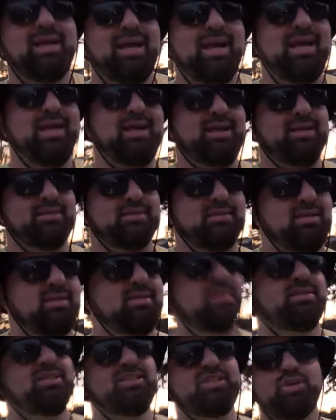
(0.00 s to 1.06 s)
And,
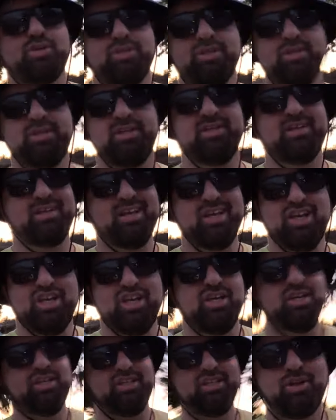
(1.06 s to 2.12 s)
you know,
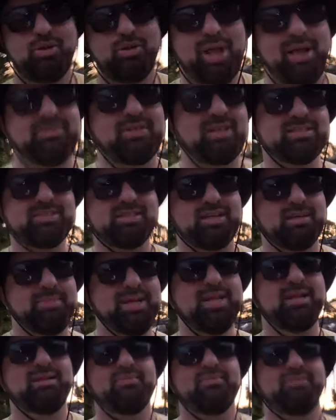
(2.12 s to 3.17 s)
you don't have to listen to
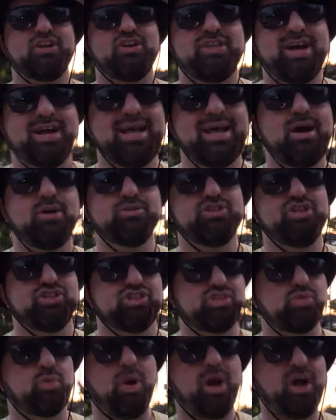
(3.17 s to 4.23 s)
me to figure that out. You can
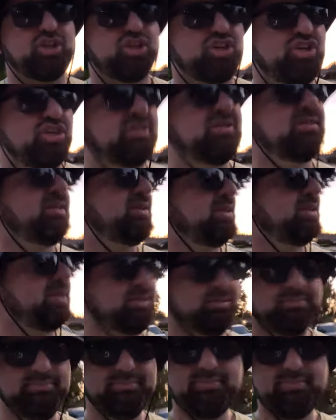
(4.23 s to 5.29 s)
just watch
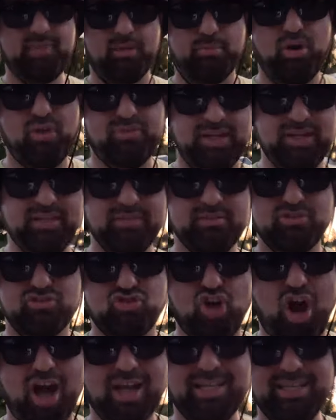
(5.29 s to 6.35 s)
the movie
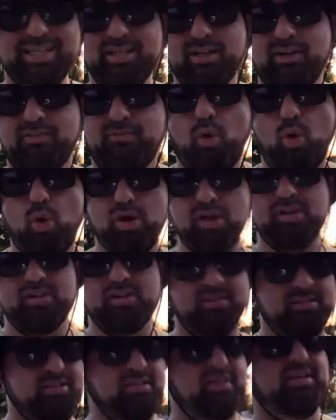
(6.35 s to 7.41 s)
Rocky IV.
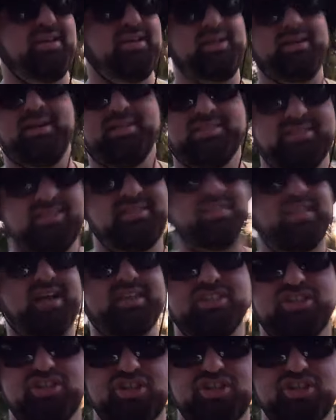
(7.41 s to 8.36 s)
It's not as